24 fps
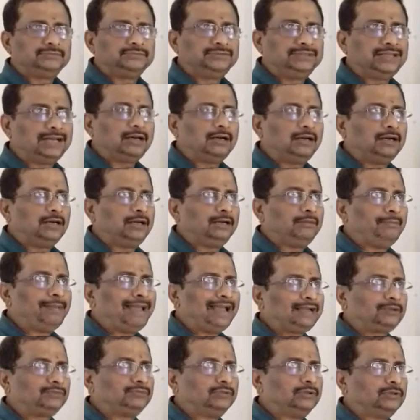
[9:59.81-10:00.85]

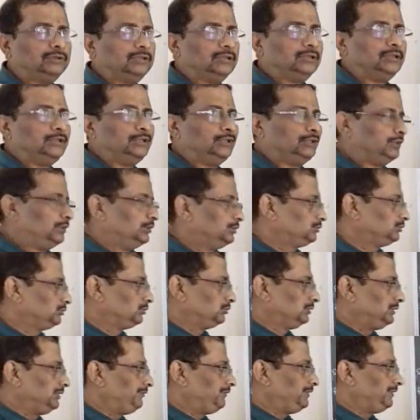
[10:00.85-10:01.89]
backward.
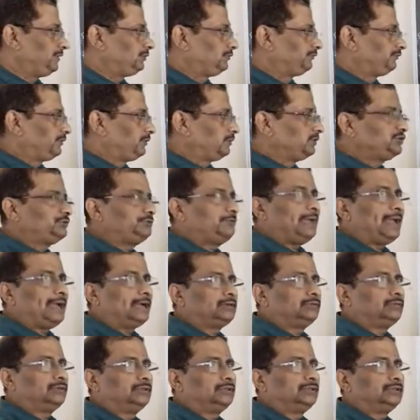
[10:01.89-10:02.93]
So if it flows
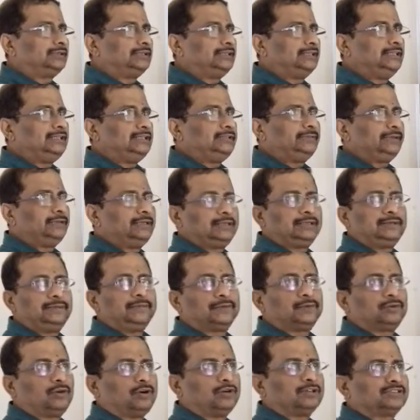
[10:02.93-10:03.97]
backward, then it will
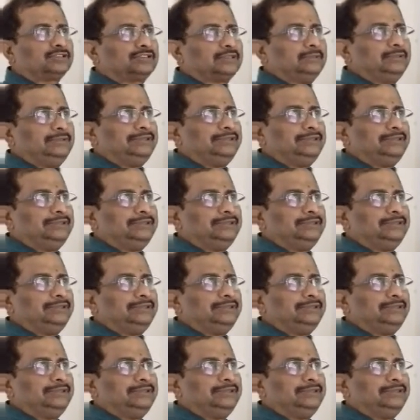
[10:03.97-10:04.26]
cause some